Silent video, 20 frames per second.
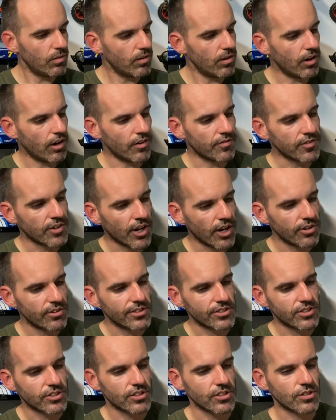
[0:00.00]
I've
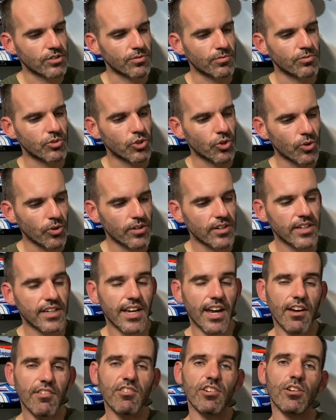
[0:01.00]
noticed just from talking to
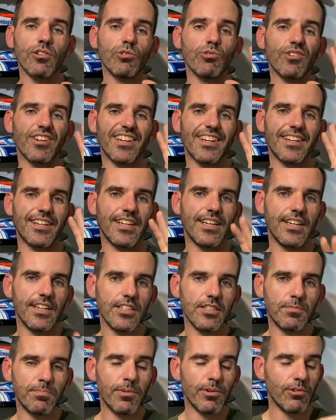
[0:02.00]
Gavin and looking at
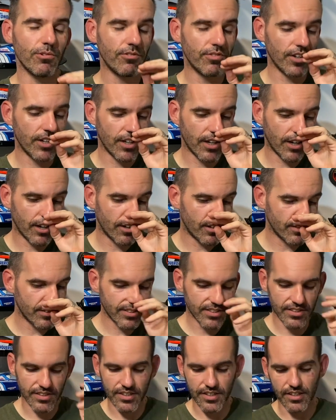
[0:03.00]
his build
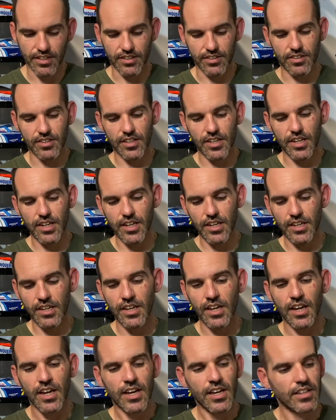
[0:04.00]
videos that
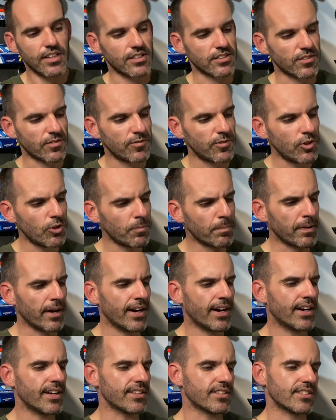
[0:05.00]
there's a few
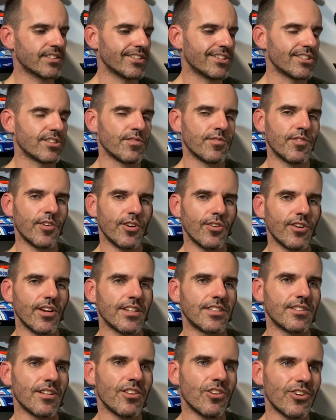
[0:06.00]
parts that
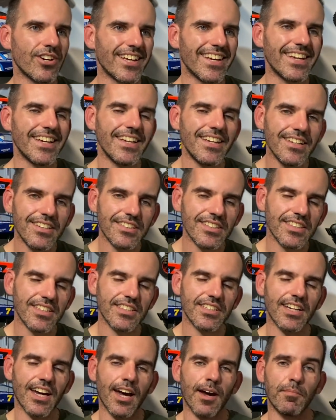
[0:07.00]
it's a lot easier
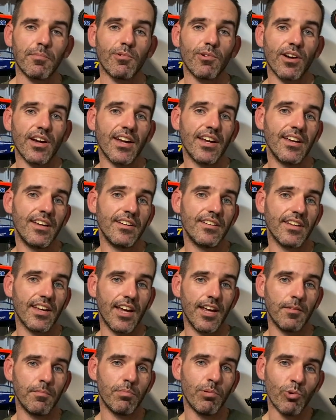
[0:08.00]
to upgrade
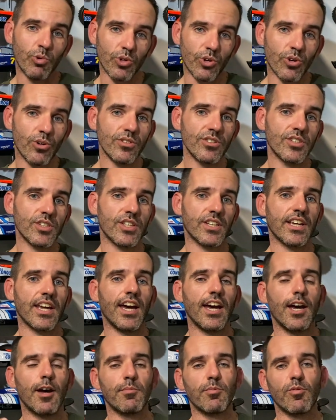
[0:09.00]
and put onto the
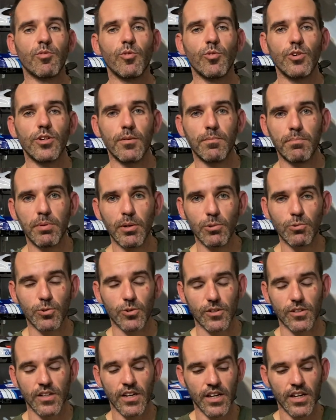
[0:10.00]
car before you build it.